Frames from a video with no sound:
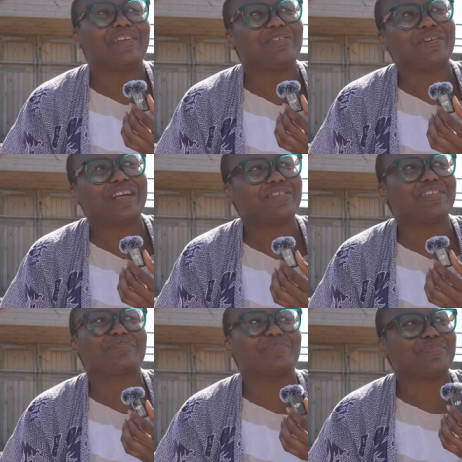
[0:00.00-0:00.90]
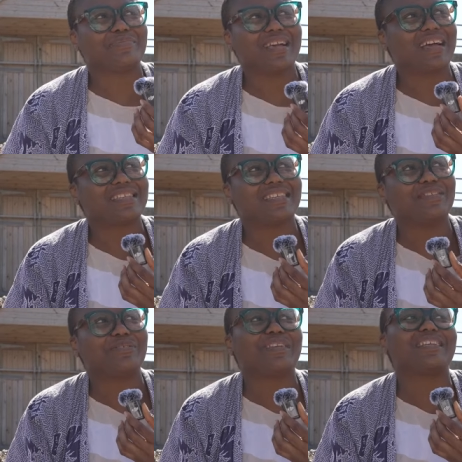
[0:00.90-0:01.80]
You know, I just asked the
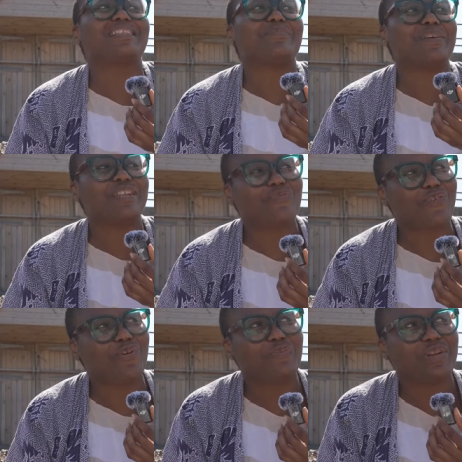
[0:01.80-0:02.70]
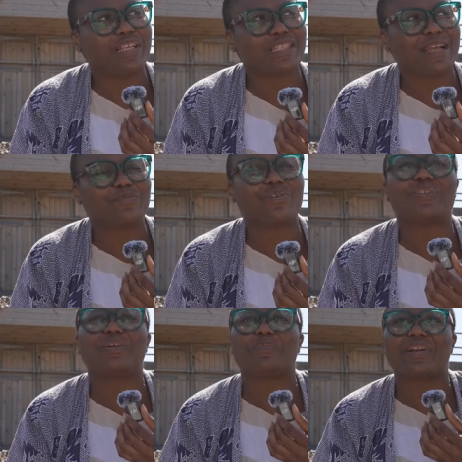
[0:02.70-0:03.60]
Lord, I said, but the steps
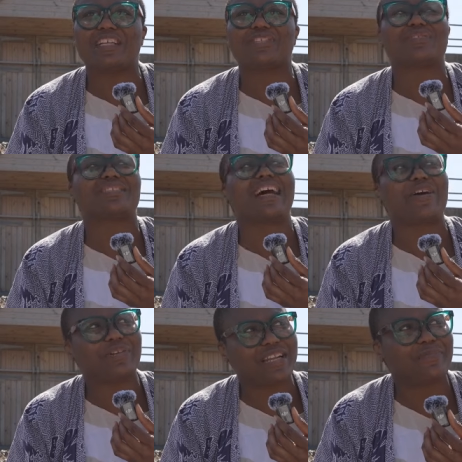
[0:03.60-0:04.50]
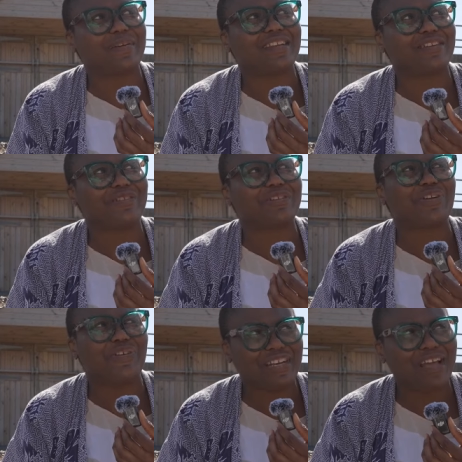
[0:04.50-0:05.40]
of the righteous are ordered by the Lord.
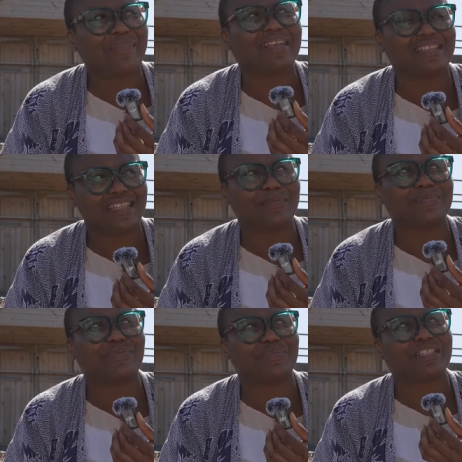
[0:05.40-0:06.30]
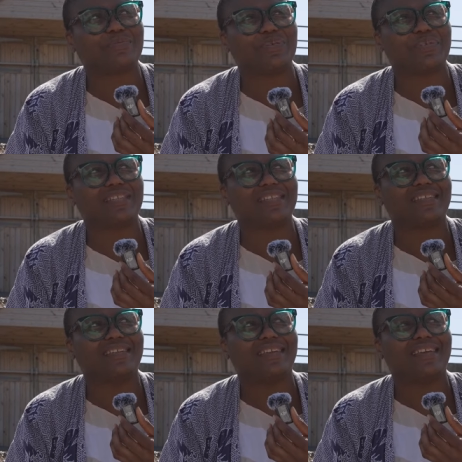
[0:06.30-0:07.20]
Order my steps, Holy Spirit.
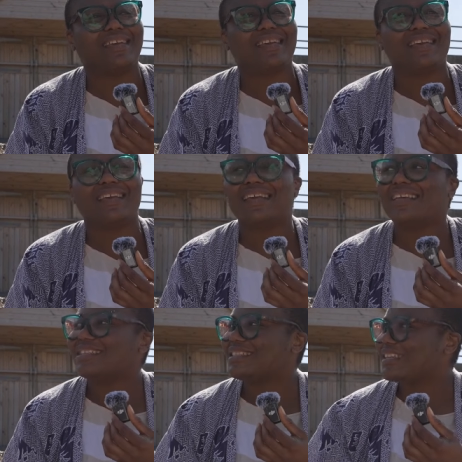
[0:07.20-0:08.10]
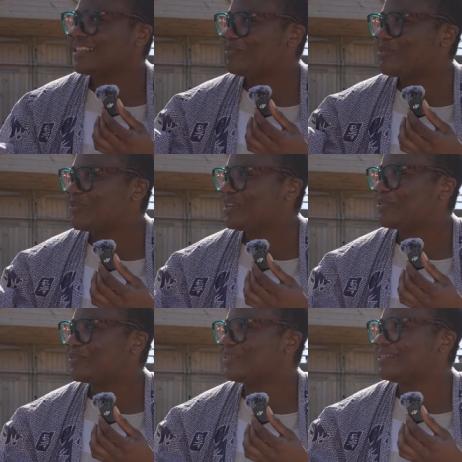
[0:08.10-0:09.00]
He said, keep
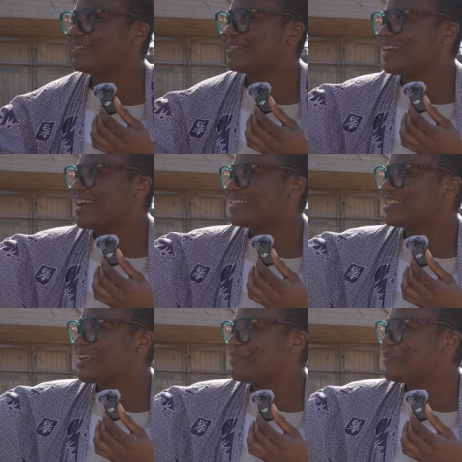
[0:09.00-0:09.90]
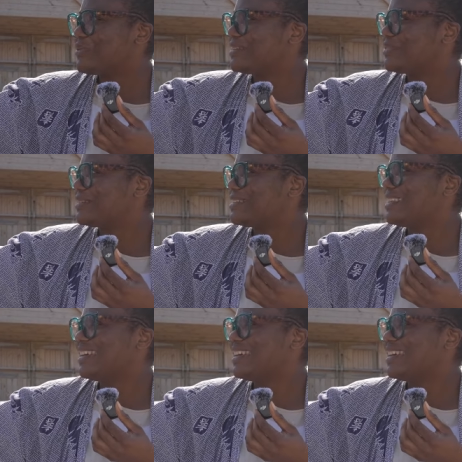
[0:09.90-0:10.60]
going on. I kept going on.